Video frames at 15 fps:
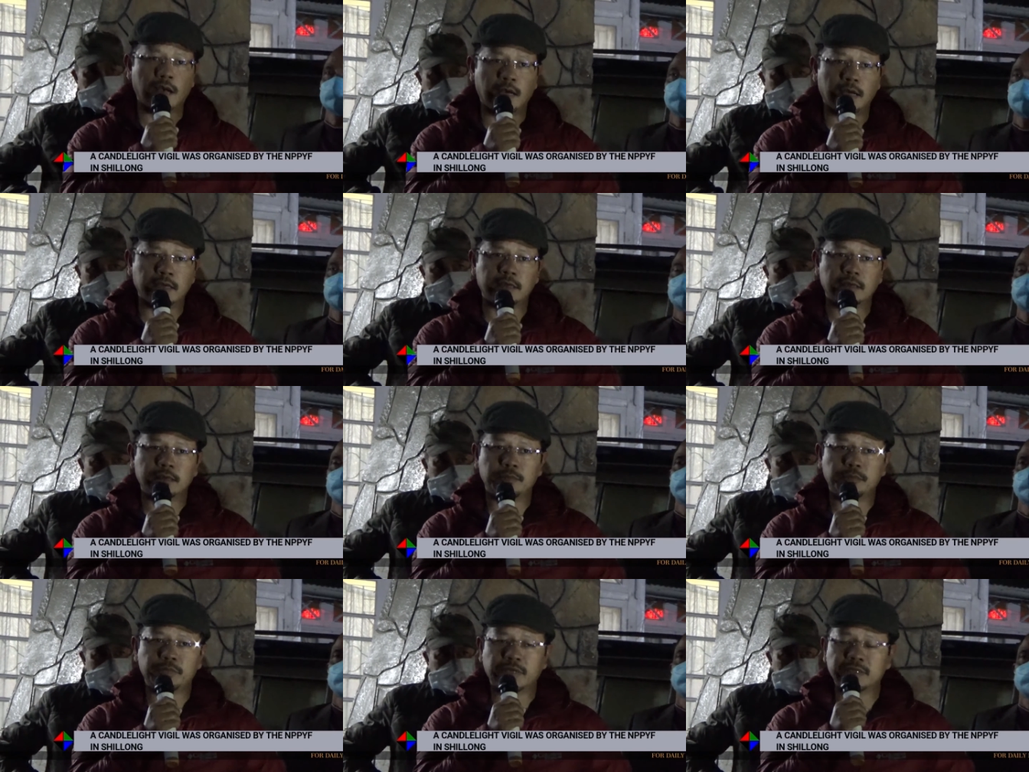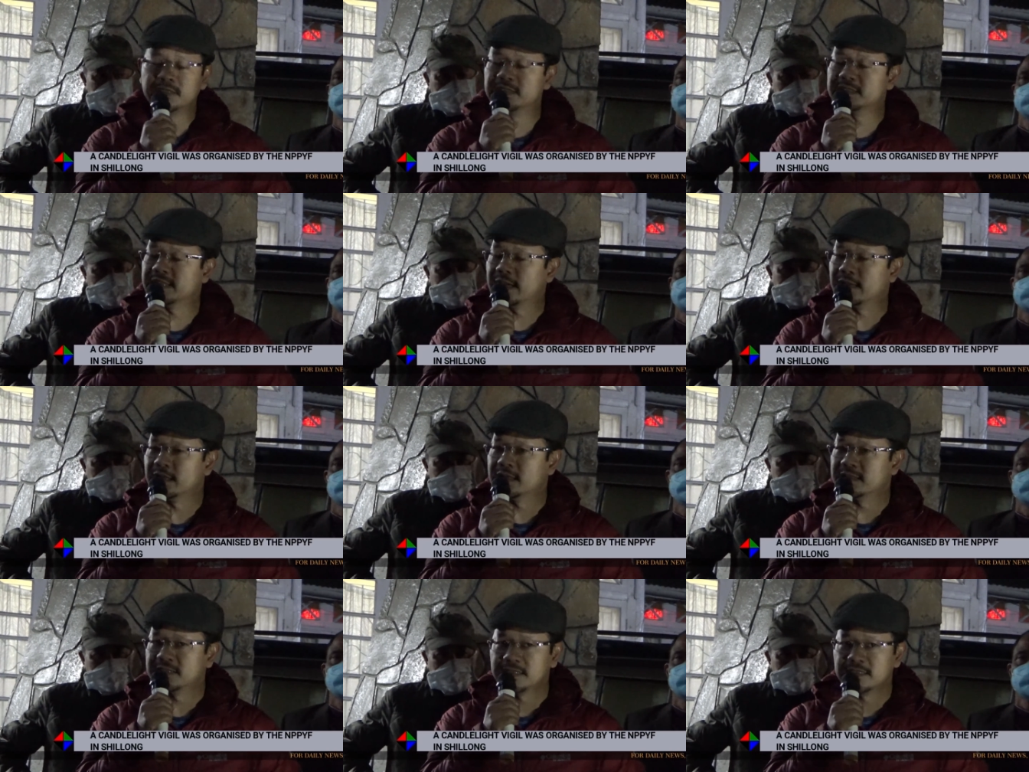our brothers and
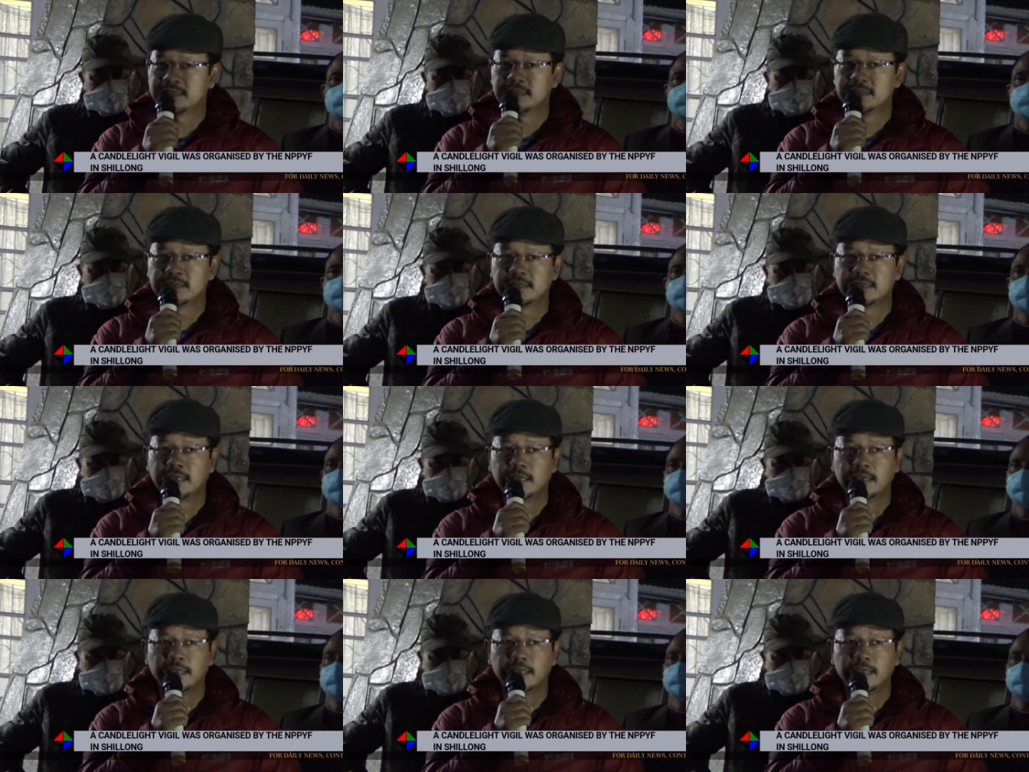our sisters